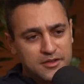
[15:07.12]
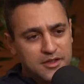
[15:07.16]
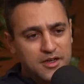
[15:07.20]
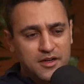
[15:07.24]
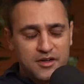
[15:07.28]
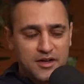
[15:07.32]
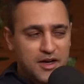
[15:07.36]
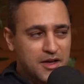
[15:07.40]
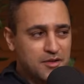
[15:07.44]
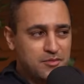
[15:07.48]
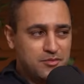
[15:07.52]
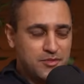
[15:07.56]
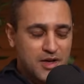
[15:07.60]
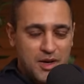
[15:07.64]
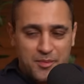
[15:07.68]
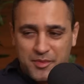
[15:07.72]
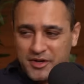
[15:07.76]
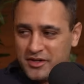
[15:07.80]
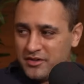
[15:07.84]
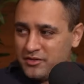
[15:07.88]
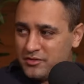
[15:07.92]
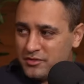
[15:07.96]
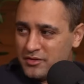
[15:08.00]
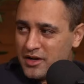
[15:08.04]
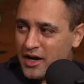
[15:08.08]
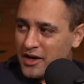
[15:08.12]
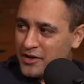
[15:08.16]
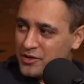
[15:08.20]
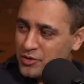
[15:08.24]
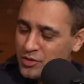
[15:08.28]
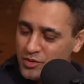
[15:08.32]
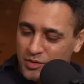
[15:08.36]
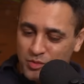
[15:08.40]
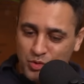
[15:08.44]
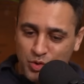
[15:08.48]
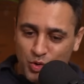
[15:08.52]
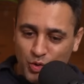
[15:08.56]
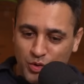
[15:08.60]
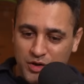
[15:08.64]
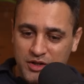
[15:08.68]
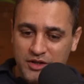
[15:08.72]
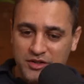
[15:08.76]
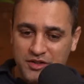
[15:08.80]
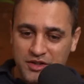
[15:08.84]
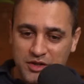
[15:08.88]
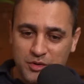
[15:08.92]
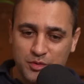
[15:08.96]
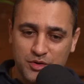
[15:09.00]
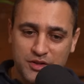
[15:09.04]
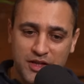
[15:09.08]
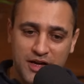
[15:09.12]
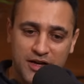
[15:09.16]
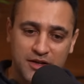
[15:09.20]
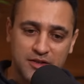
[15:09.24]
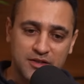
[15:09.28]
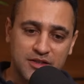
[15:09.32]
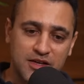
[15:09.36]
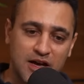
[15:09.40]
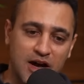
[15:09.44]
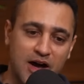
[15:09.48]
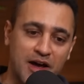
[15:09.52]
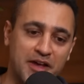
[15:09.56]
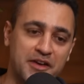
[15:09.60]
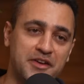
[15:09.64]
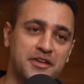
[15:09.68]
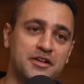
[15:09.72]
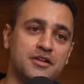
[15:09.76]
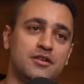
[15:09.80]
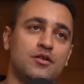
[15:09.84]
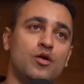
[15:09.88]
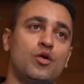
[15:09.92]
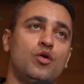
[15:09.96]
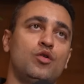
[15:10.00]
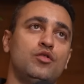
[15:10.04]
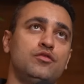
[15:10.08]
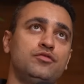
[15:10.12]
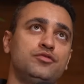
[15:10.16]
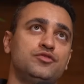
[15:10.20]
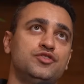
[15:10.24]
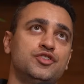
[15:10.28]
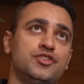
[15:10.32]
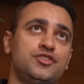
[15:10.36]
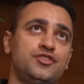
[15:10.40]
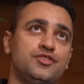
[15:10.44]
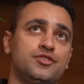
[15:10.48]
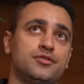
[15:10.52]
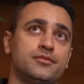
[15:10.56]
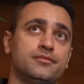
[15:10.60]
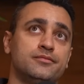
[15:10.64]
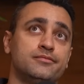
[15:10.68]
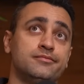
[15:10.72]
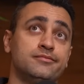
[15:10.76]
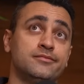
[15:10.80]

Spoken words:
Yeah, I mean, I would totally agree with that. The idea of just